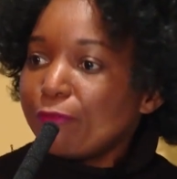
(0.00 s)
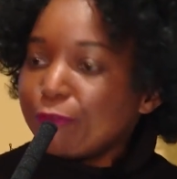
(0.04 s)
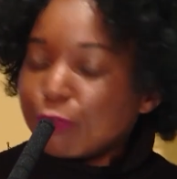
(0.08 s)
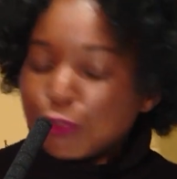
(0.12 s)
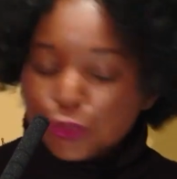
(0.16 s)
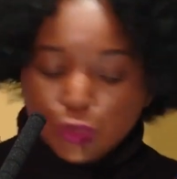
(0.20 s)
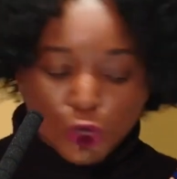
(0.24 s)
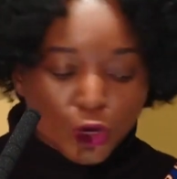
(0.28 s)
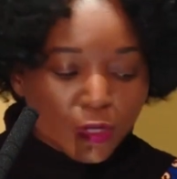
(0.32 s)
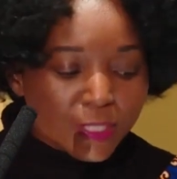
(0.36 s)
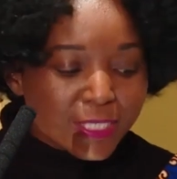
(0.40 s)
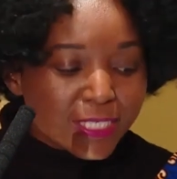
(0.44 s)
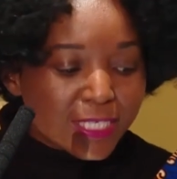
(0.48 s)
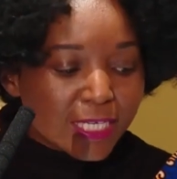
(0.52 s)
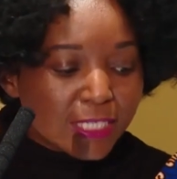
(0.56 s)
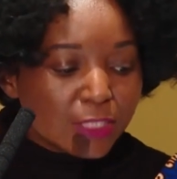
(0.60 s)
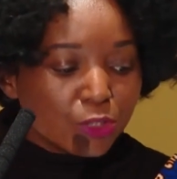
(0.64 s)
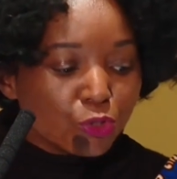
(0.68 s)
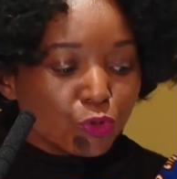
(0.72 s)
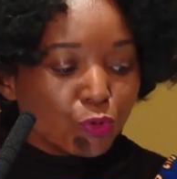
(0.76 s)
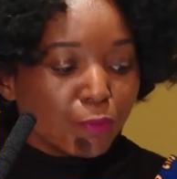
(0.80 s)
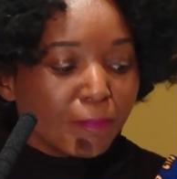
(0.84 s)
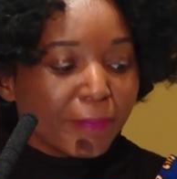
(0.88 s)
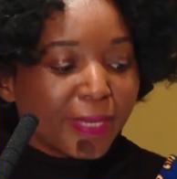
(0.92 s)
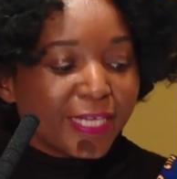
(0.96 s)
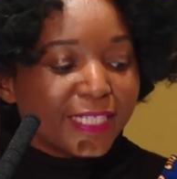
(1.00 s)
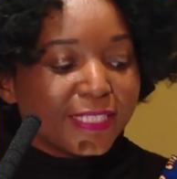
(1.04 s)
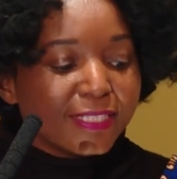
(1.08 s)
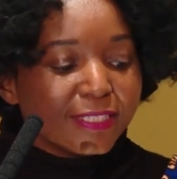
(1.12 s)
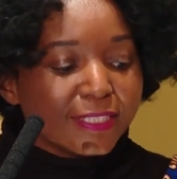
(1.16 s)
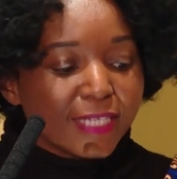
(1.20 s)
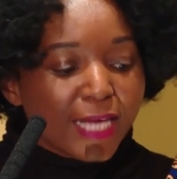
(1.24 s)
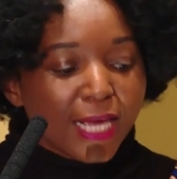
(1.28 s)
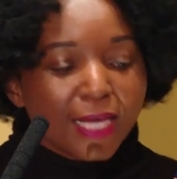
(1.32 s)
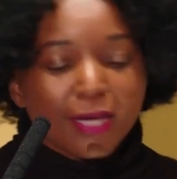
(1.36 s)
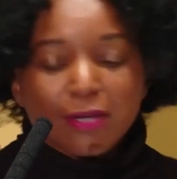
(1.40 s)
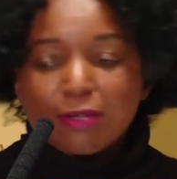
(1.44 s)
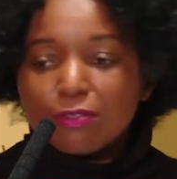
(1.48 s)
chosen to
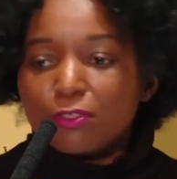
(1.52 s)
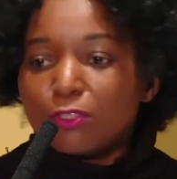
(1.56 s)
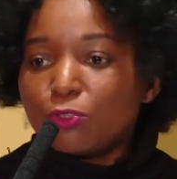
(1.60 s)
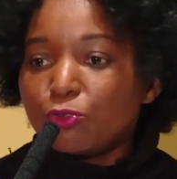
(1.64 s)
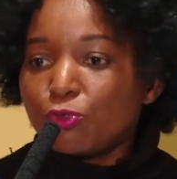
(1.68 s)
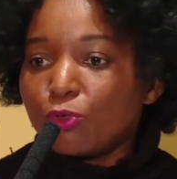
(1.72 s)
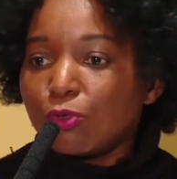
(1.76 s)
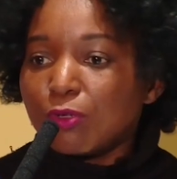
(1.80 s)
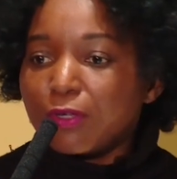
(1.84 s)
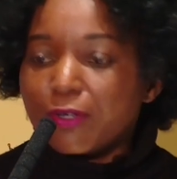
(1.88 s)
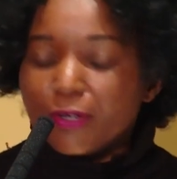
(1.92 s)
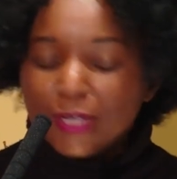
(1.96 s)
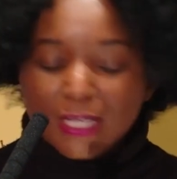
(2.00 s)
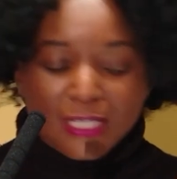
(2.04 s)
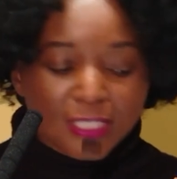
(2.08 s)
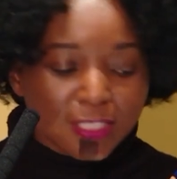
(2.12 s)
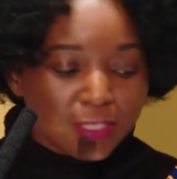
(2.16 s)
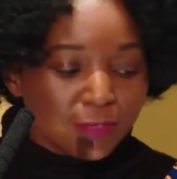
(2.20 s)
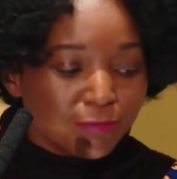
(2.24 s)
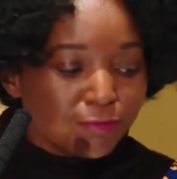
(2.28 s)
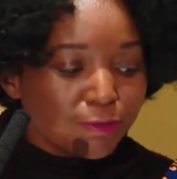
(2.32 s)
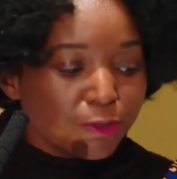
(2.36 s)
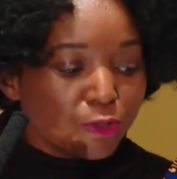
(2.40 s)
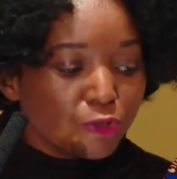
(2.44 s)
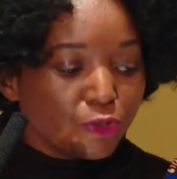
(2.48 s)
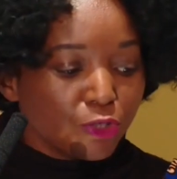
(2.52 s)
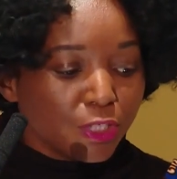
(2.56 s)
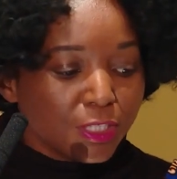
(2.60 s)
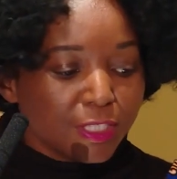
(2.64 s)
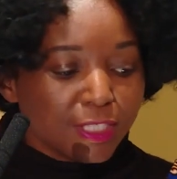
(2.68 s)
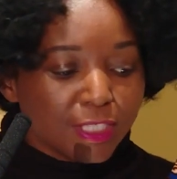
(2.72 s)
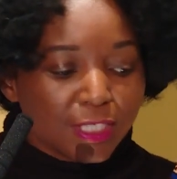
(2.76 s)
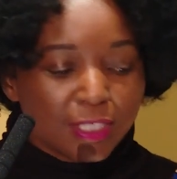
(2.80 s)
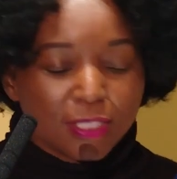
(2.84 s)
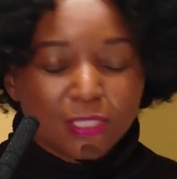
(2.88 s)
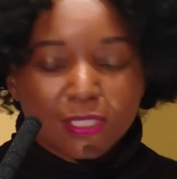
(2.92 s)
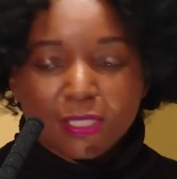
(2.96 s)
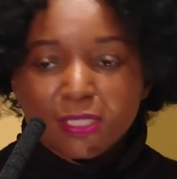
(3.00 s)
maintain retrogressive
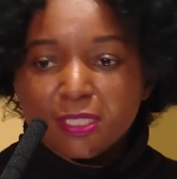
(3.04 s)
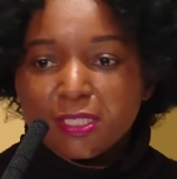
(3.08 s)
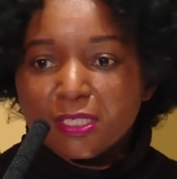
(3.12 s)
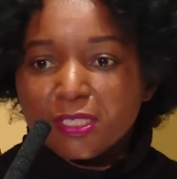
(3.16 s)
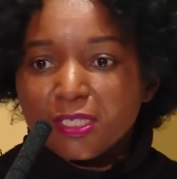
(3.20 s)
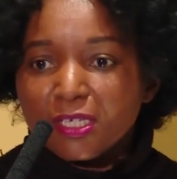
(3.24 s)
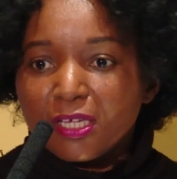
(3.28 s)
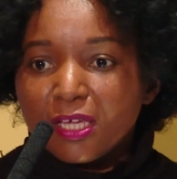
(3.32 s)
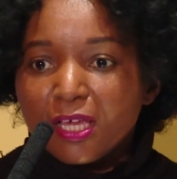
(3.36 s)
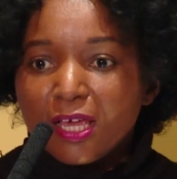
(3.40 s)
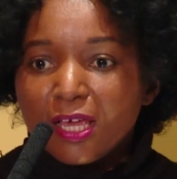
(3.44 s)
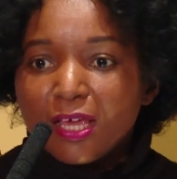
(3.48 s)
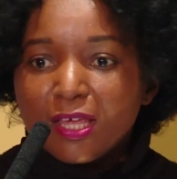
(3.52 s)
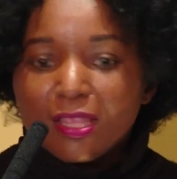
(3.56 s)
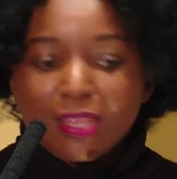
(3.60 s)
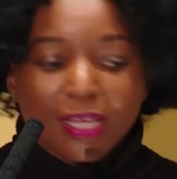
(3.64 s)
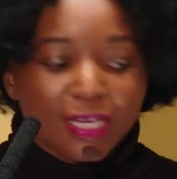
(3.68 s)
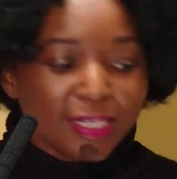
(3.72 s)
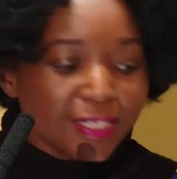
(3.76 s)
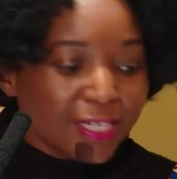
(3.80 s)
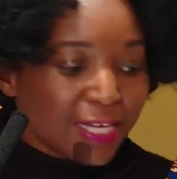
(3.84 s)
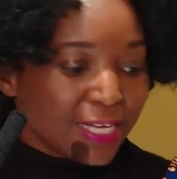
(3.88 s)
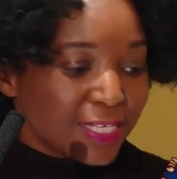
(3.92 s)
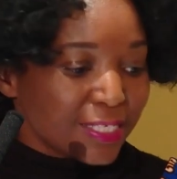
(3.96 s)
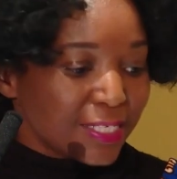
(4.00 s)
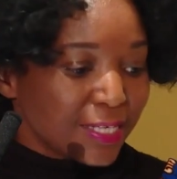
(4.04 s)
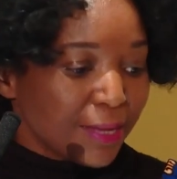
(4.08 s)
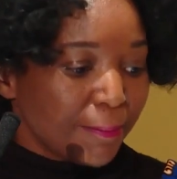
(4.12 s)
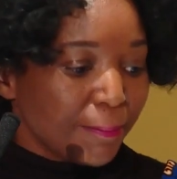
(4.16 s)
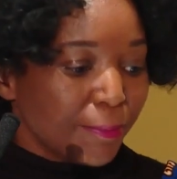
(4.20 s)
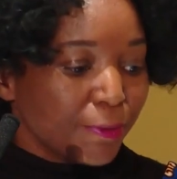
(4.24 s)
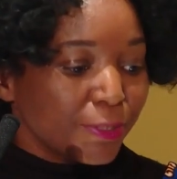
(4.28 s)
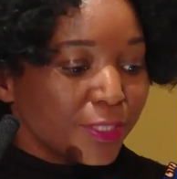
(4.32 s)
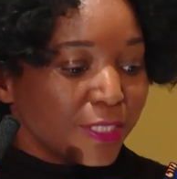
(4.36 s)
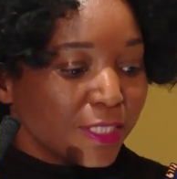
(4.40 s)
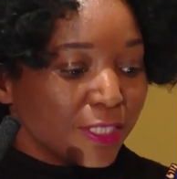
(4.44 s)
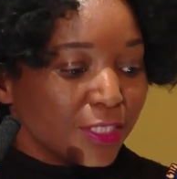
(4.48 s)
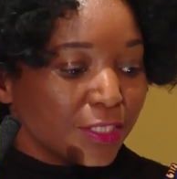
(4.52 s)
treaties that are
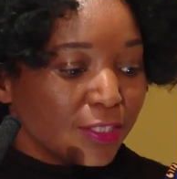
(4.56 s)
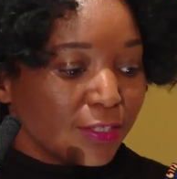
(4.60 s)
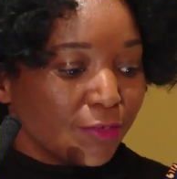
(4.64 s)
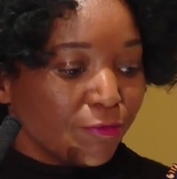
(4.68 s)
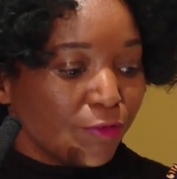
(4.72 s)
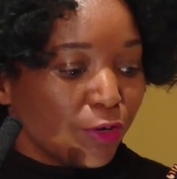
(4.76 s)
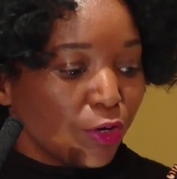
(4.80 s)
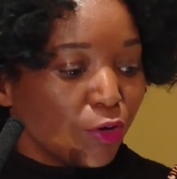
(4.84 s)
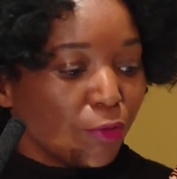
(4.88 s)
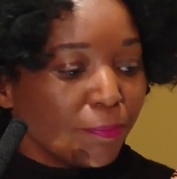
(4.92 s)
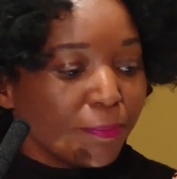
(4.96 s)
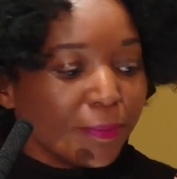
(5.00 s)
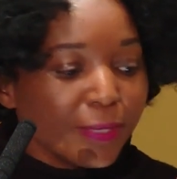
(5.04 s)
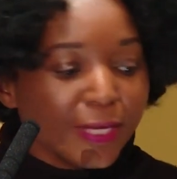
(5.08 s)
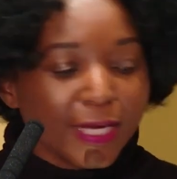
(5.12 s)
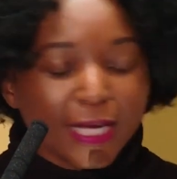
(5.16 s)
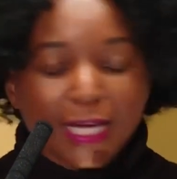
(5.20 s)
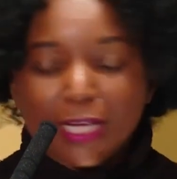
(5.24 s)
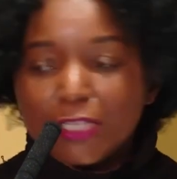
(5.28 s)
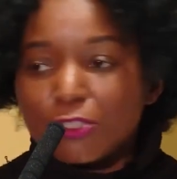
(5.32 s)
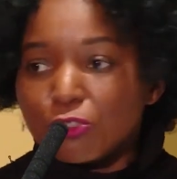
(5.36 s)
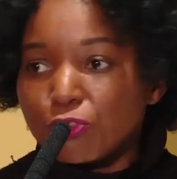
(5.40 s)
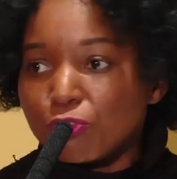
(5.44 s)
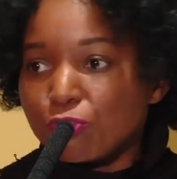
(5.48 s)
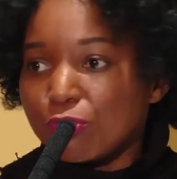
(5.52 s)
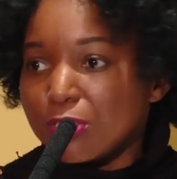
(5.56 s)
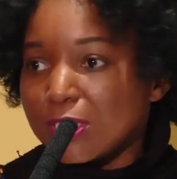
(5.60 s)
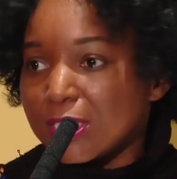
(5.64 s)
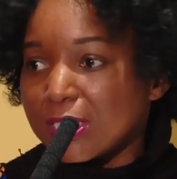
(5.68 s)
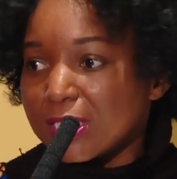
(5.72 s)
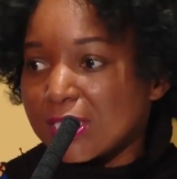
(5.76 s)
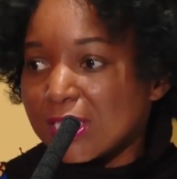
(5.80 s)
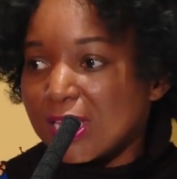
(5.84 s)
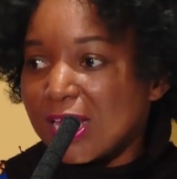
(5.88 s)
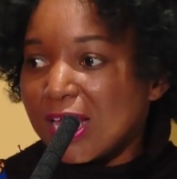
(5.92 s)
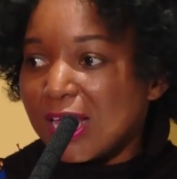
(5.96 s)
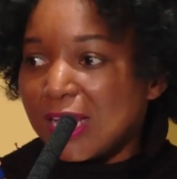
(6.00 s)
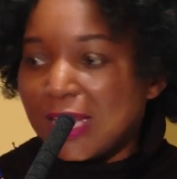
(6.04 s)
supporting developing
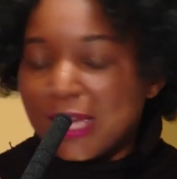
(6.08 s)
countries.